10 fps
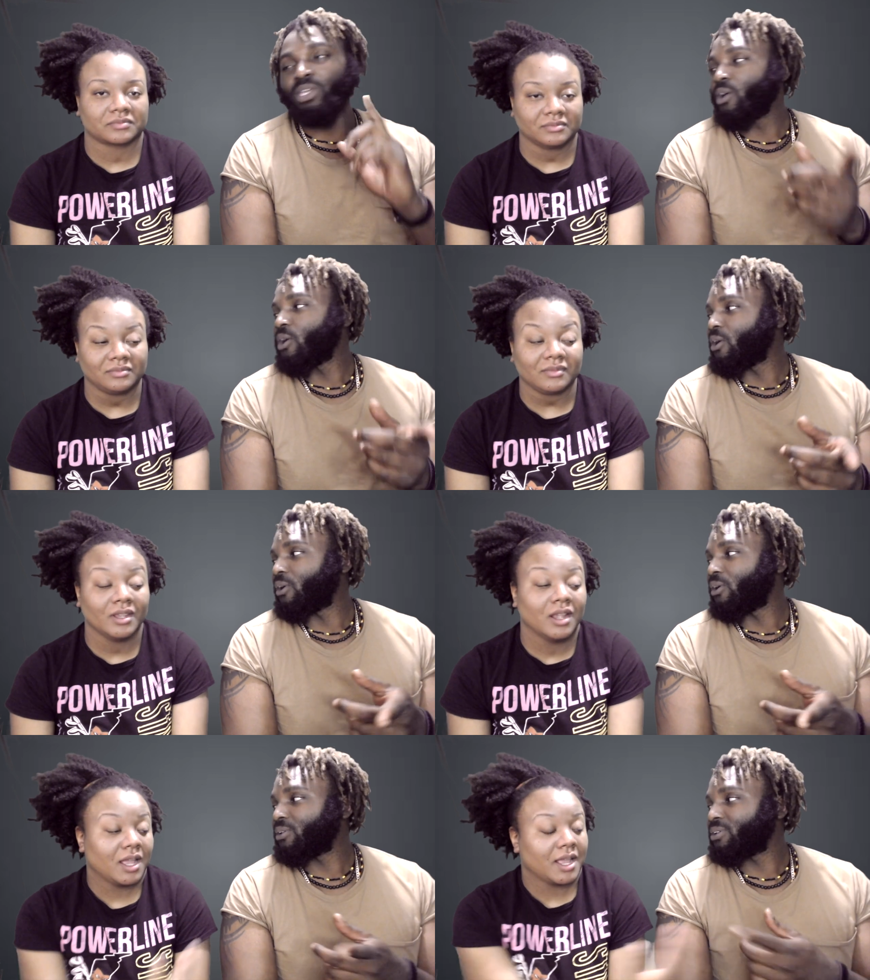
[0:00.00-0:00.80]
Speaker 1: all
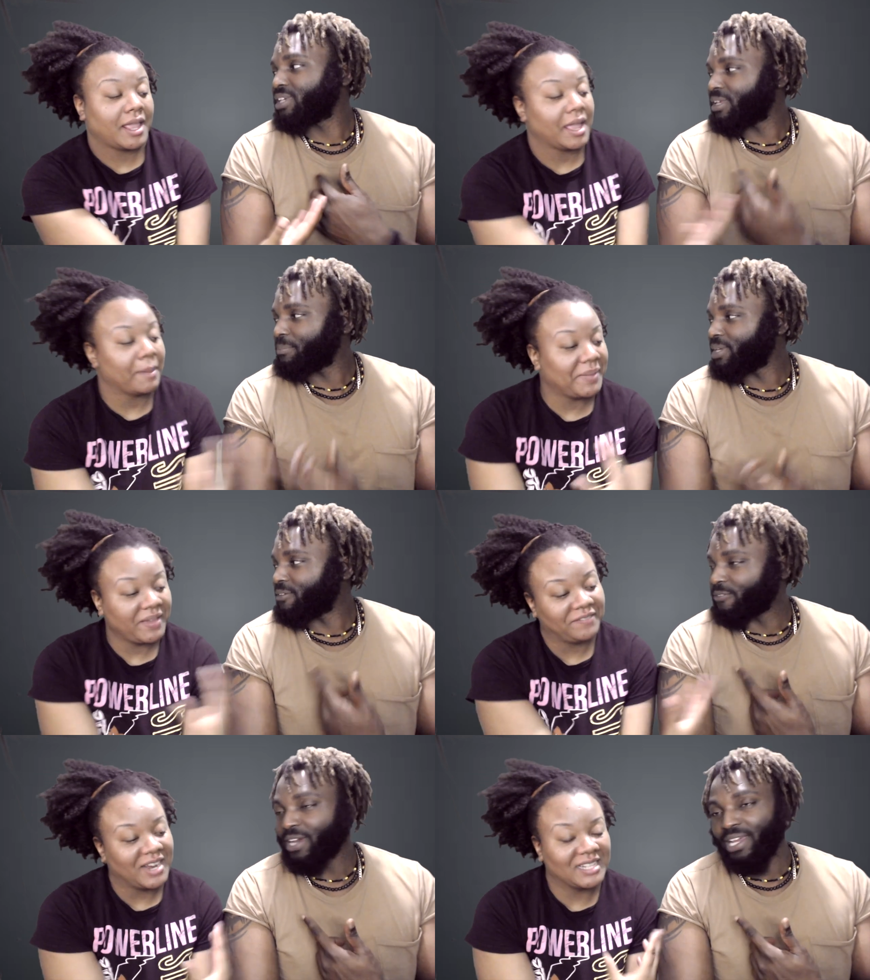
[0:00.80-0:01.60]
can, can be, be,
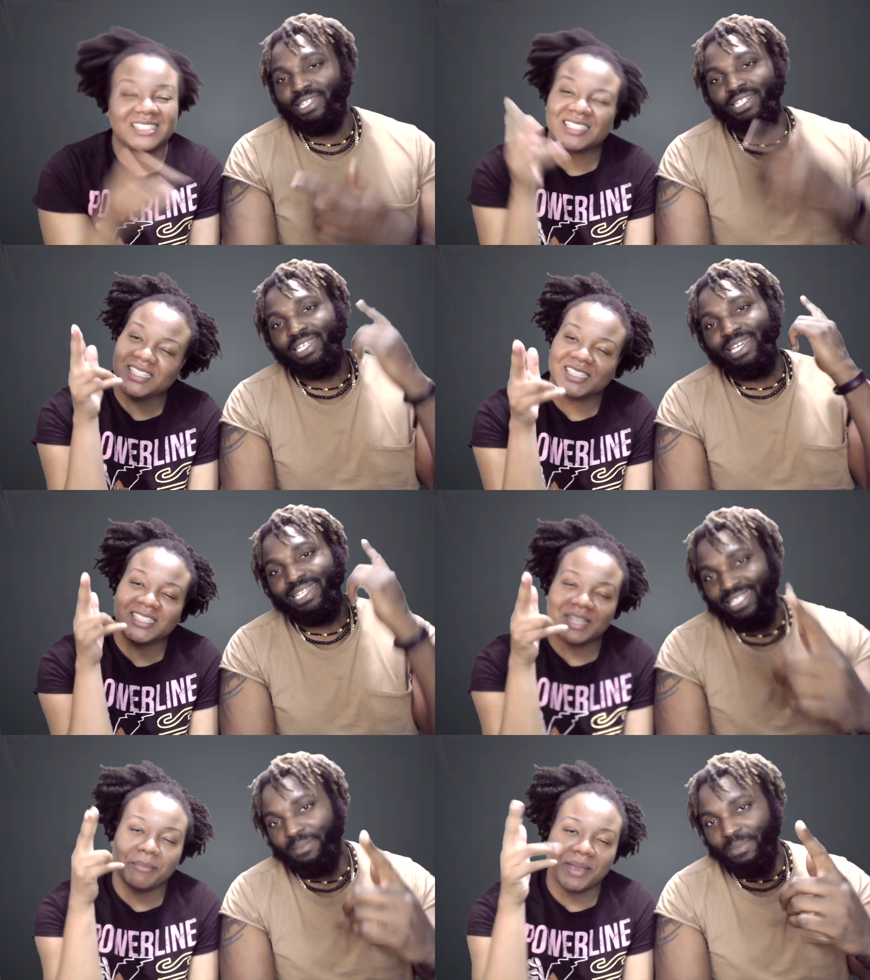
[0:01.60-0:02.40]
friends. friends. You, you
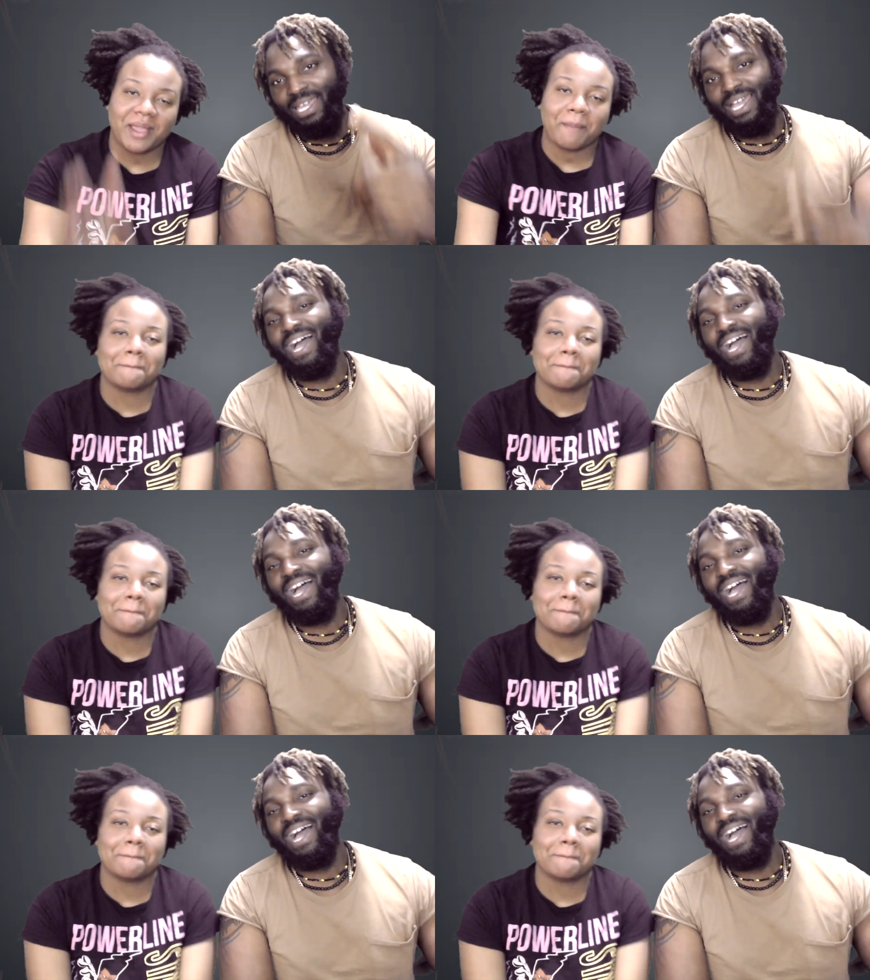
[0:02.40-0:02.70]
see me?